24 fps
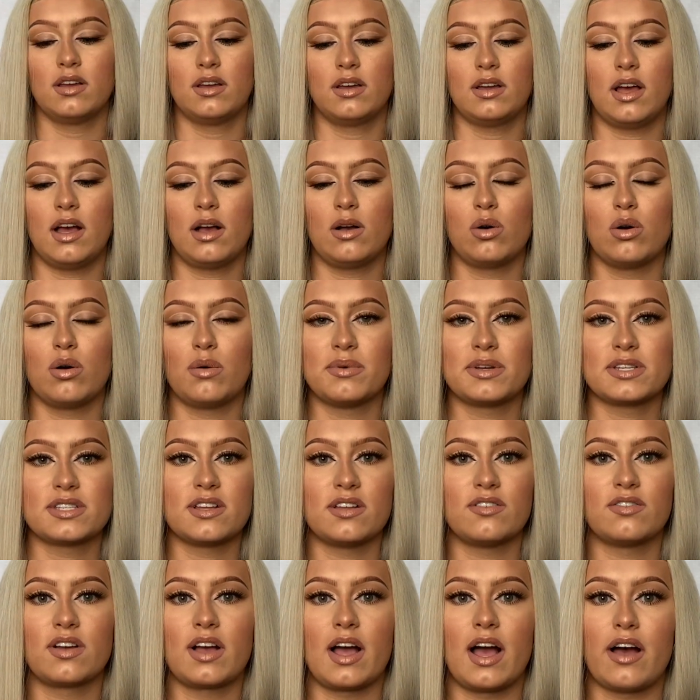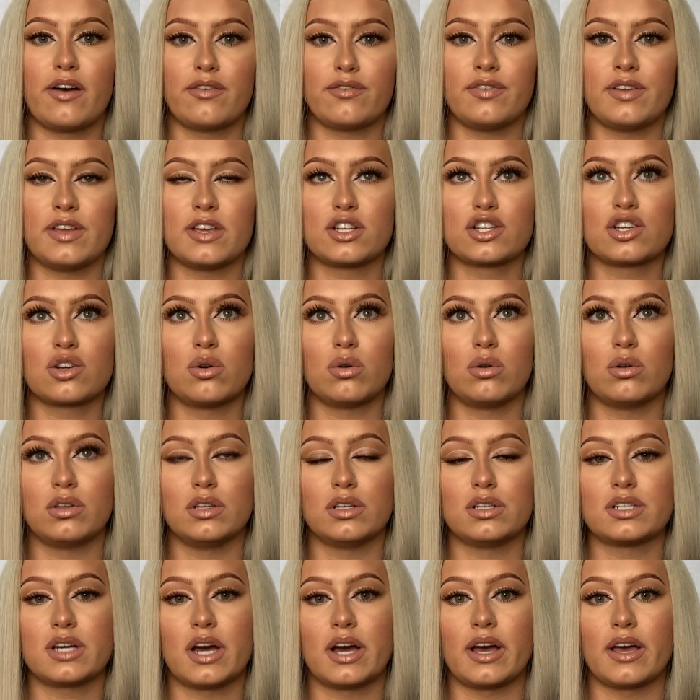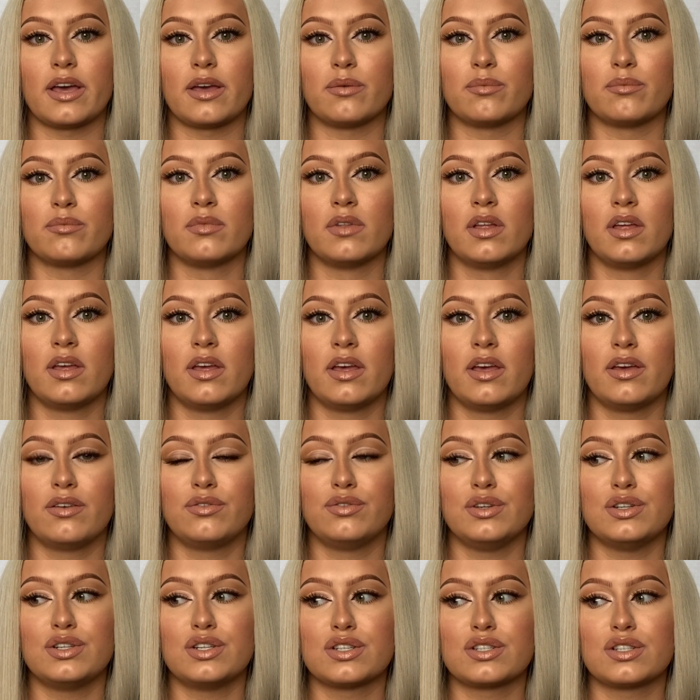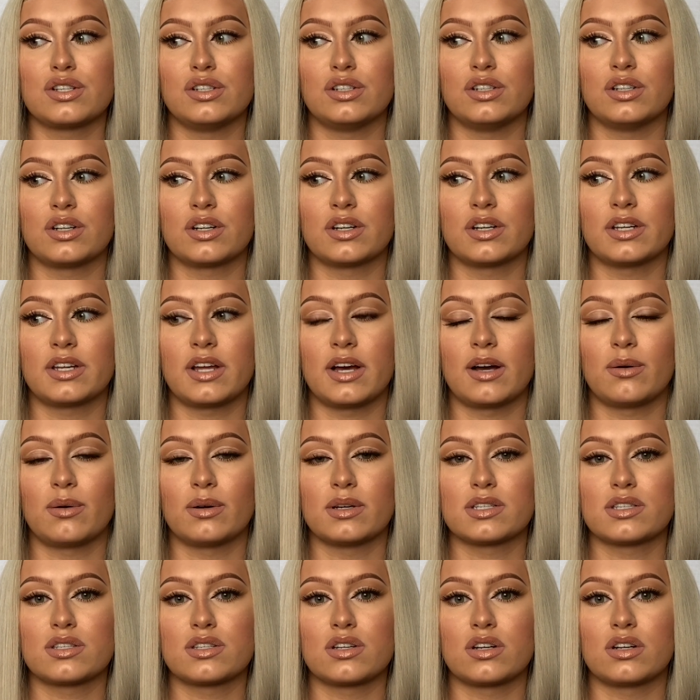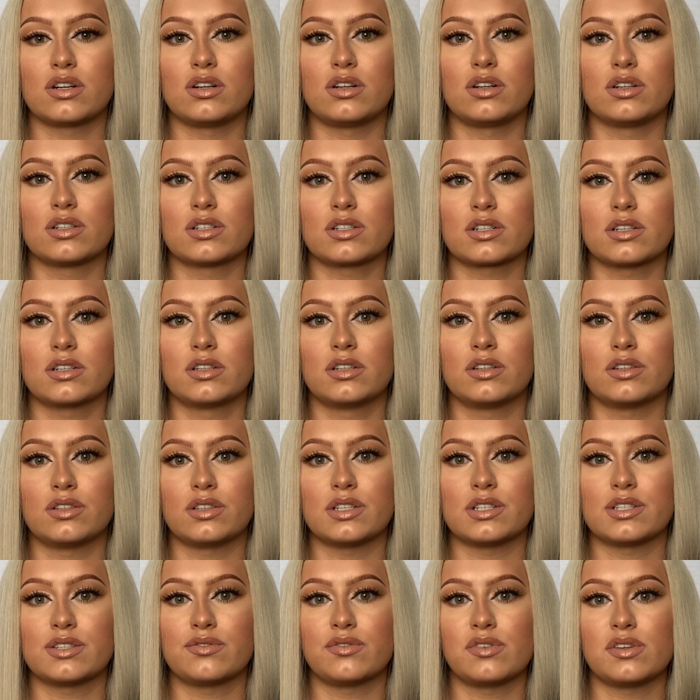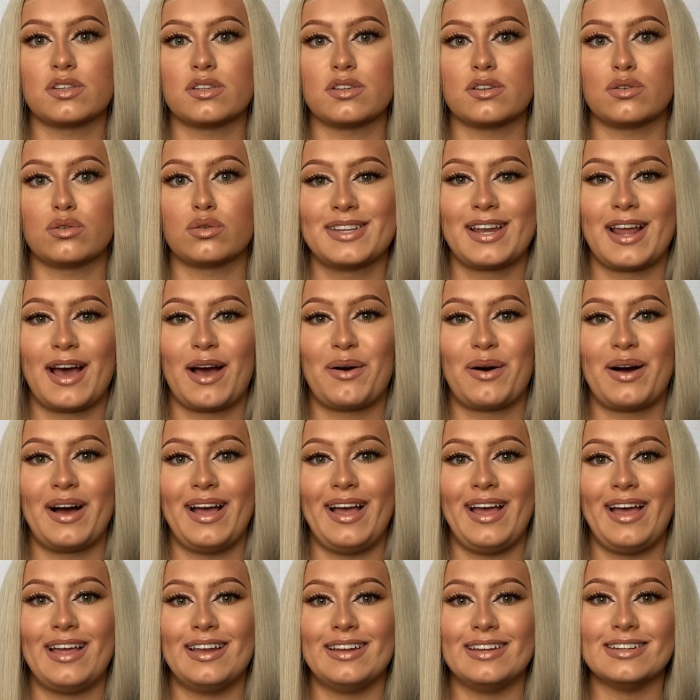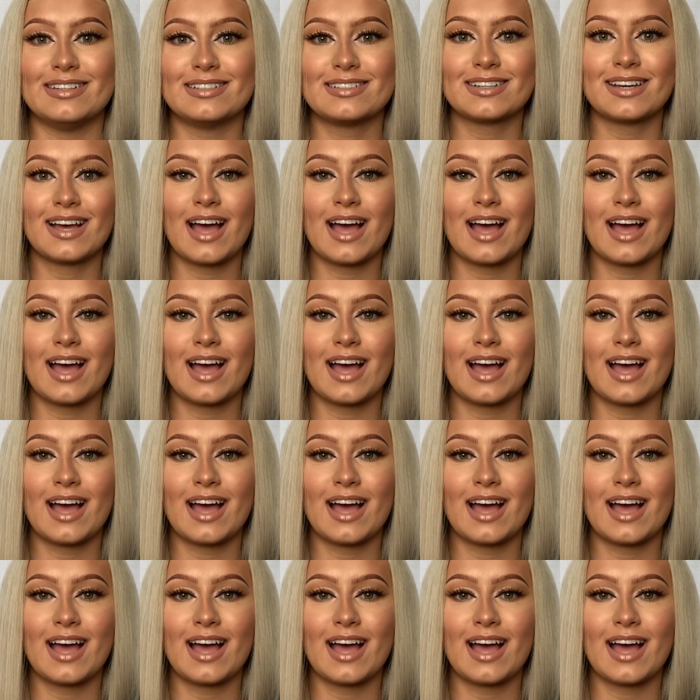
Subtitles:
I call myself a catfish all the time. If you just look at how I start on this video and how I end,